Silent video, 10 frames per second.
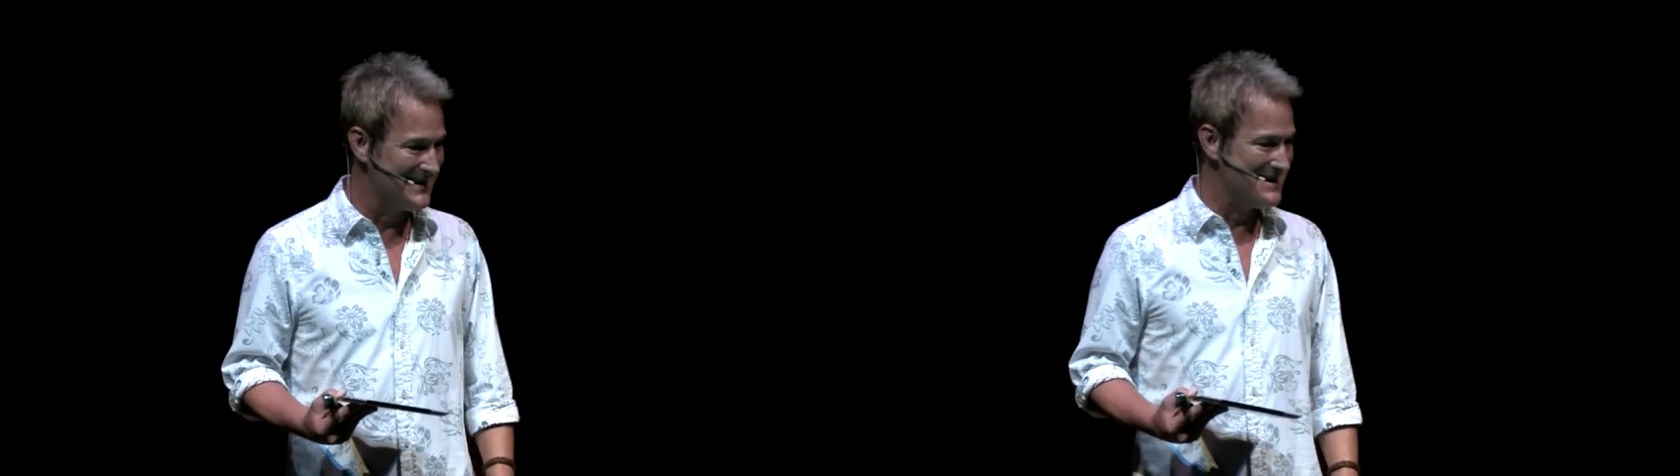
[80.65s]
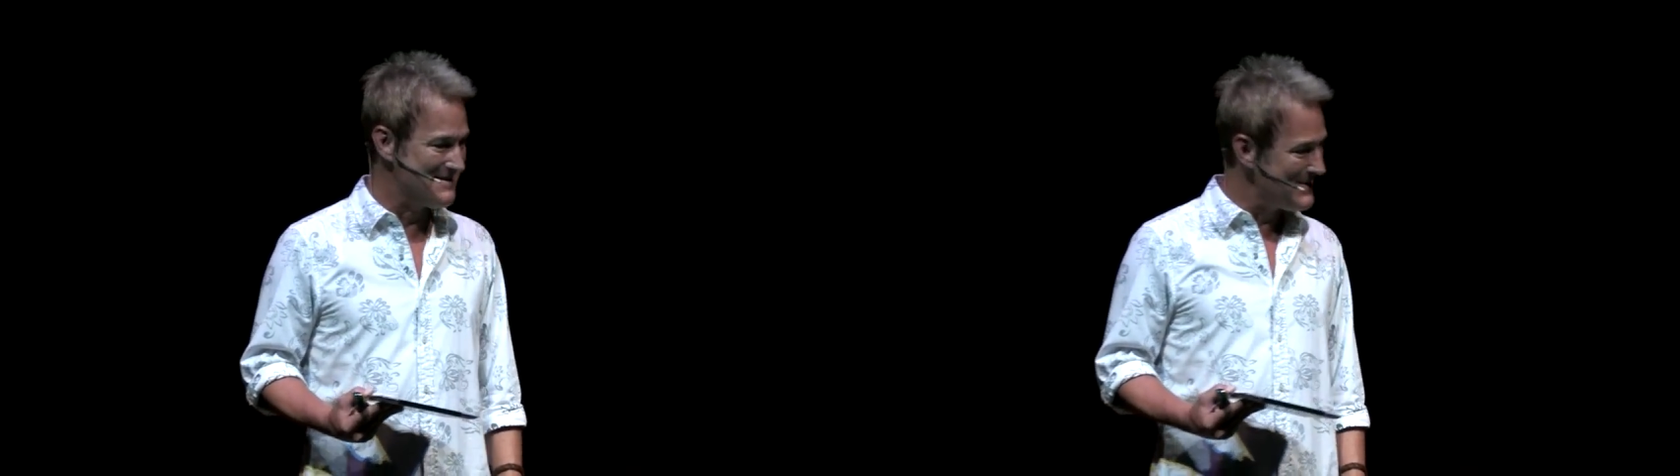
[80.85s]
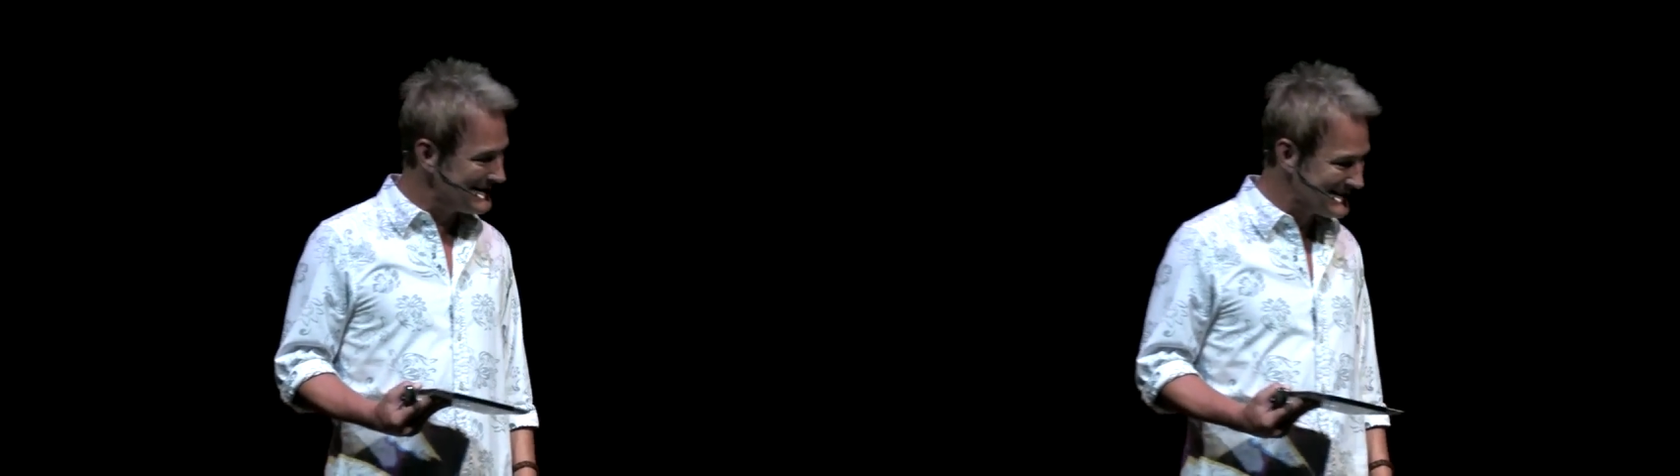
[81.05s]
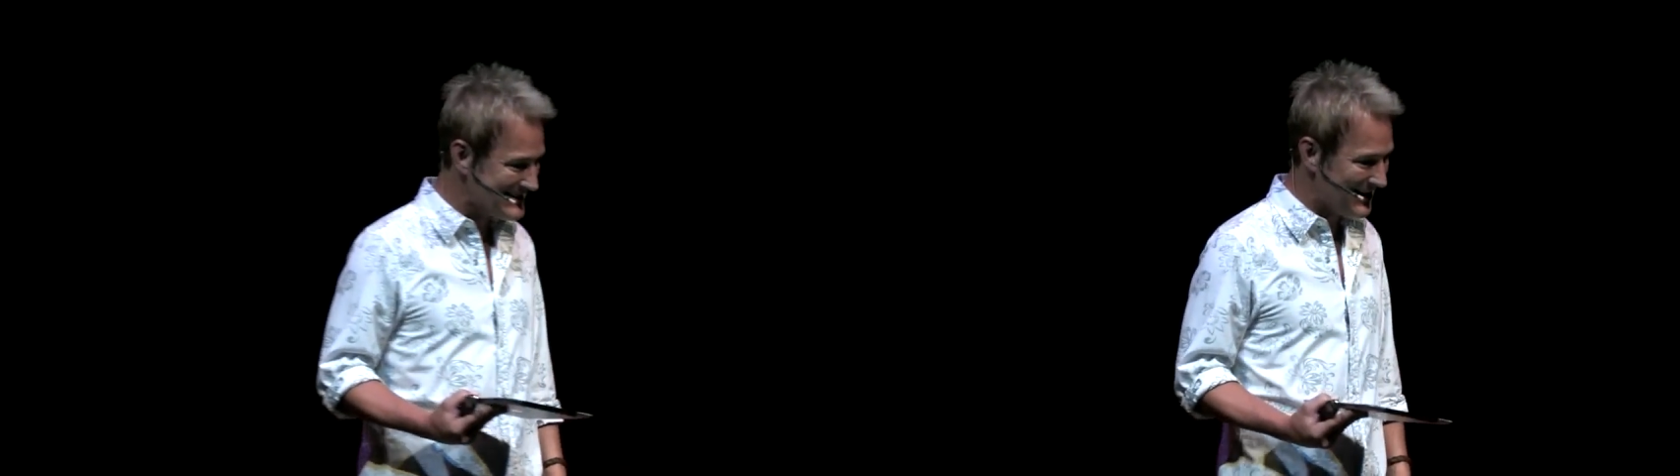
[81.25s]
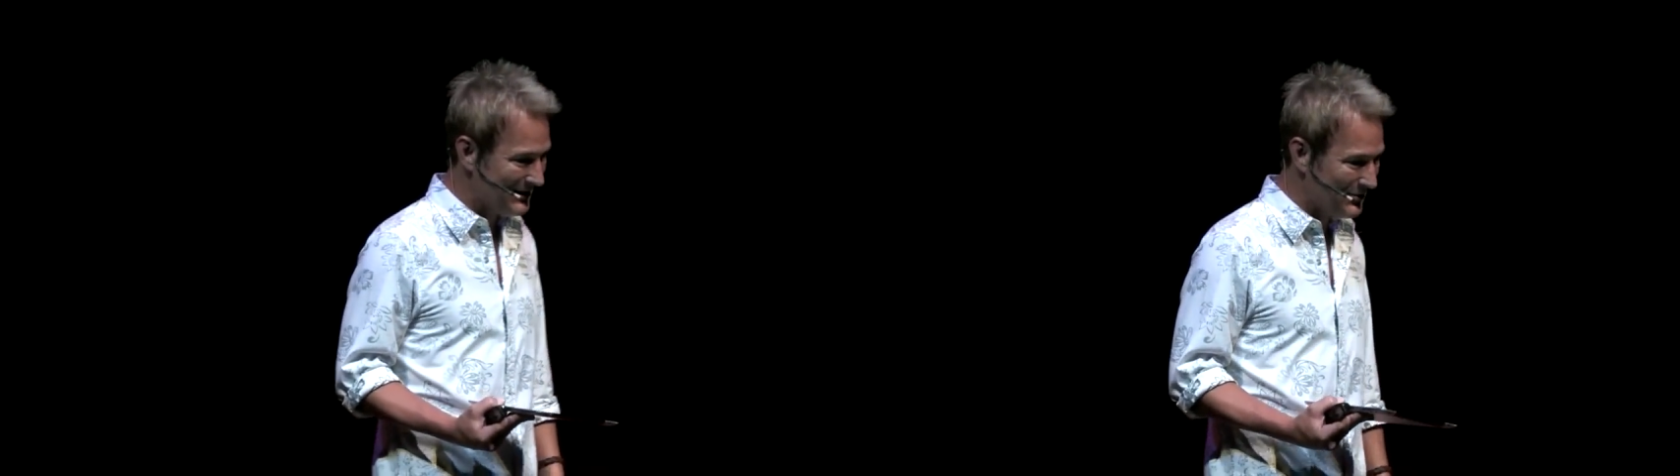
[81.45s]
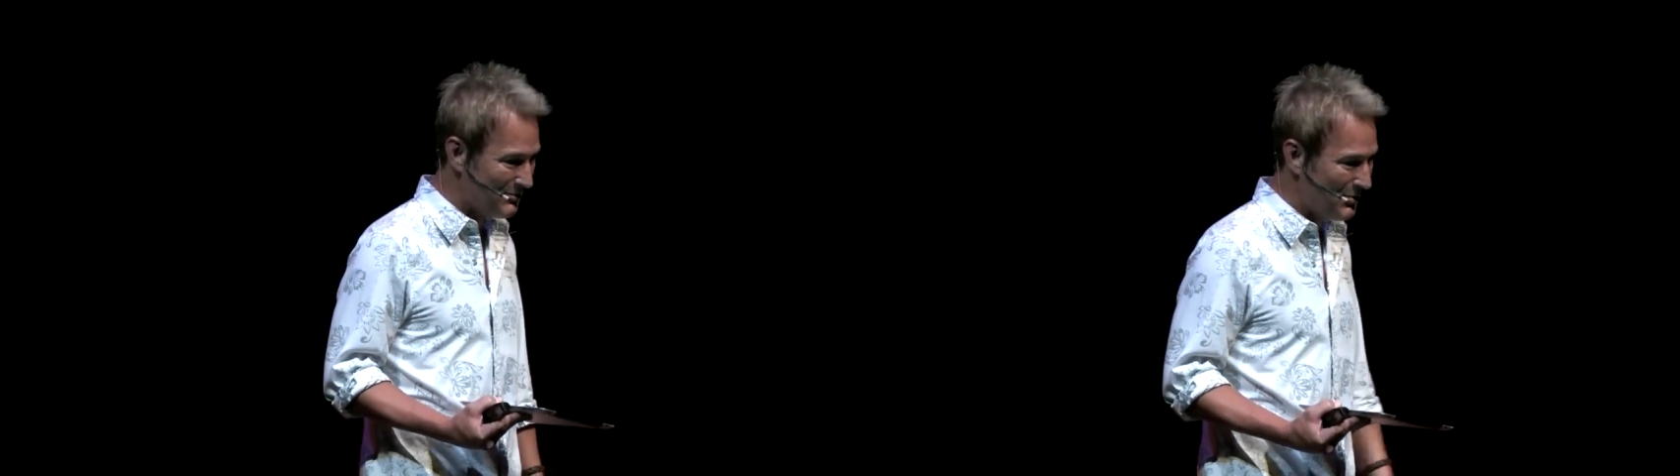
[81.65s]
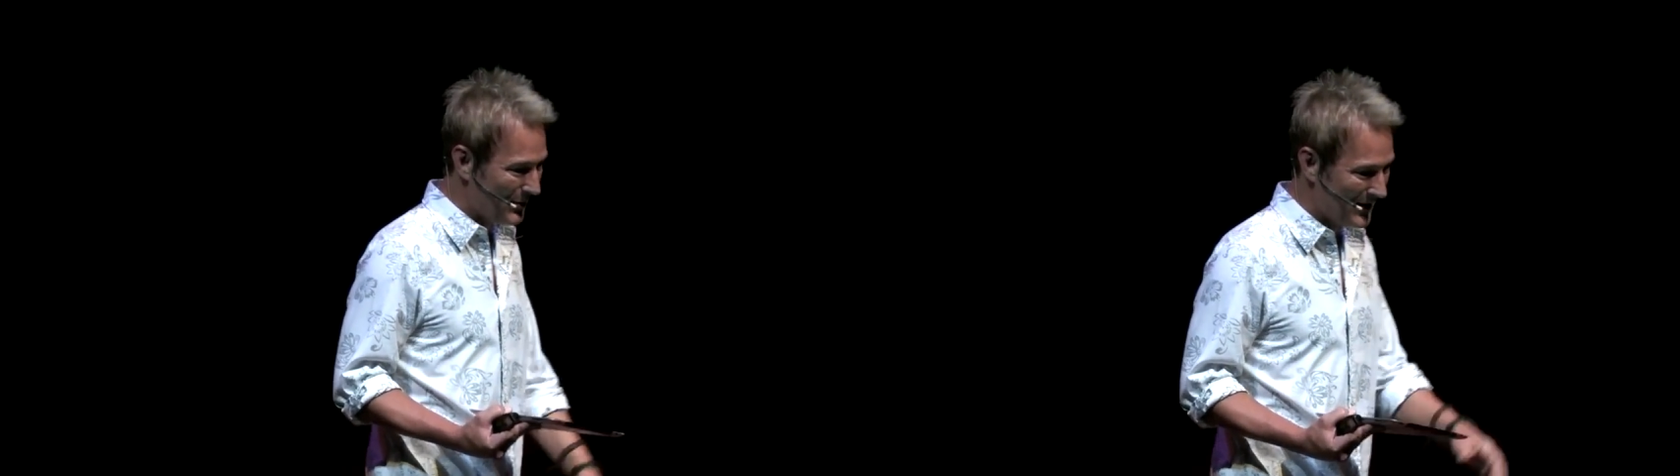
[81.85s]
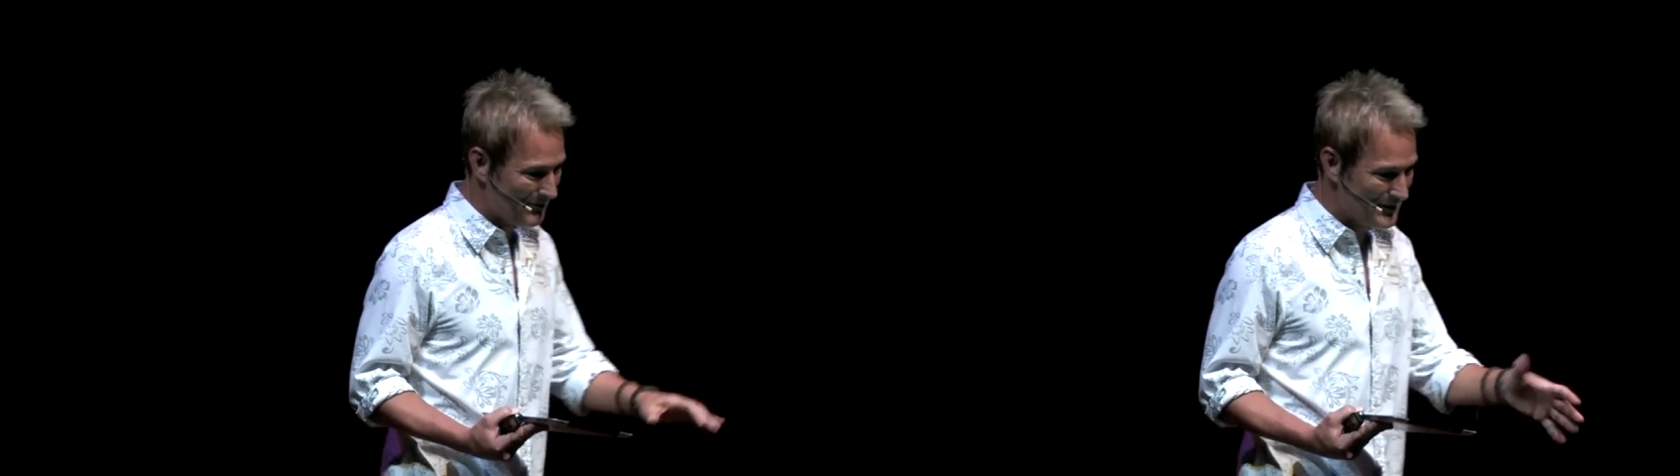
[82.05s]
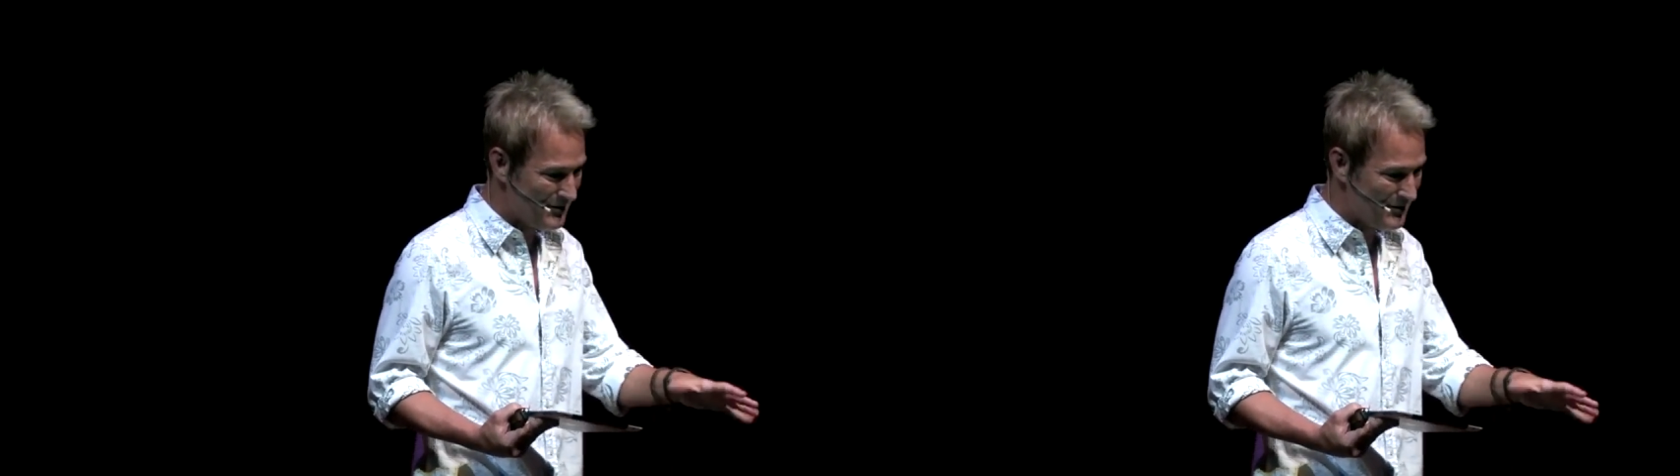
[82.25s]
It makes us sound a little boring when you